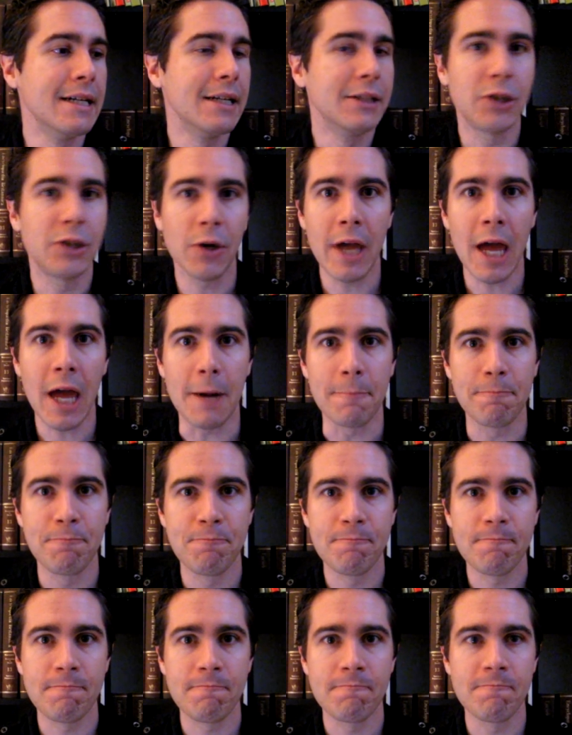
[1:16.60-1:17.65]
So, yeah,
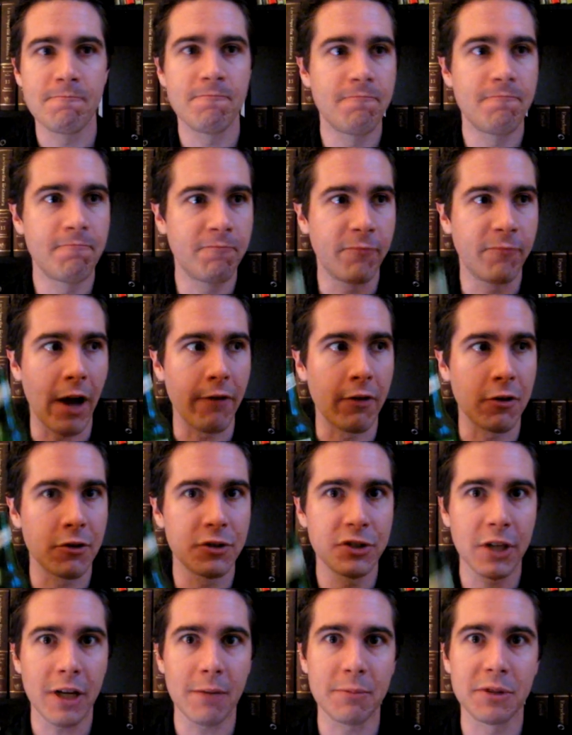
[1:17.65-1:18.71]
500
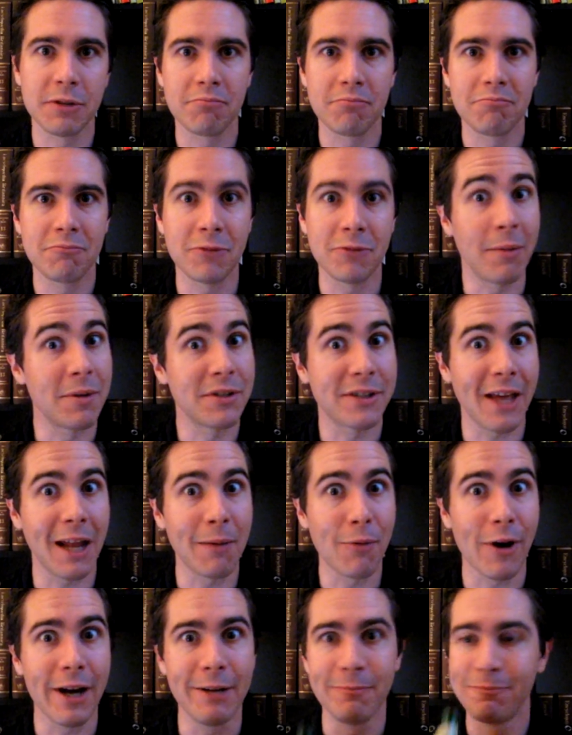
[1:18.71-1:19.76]
subs, time to
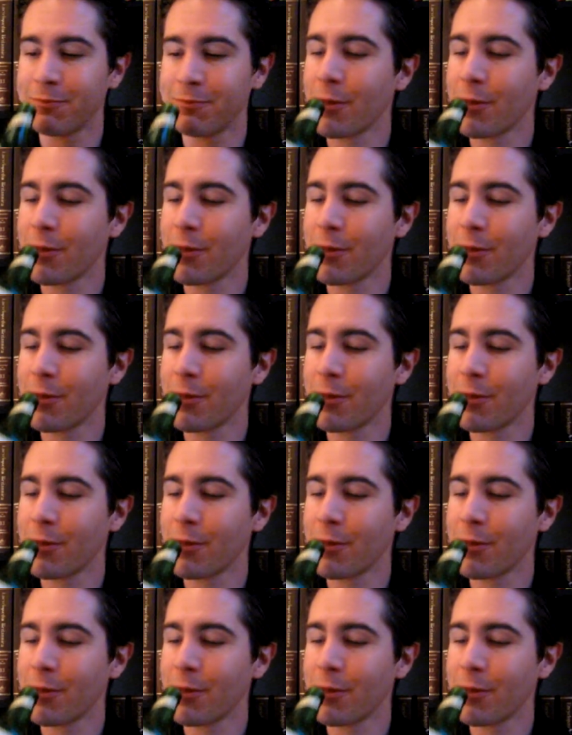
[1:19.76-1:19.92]
celebrate.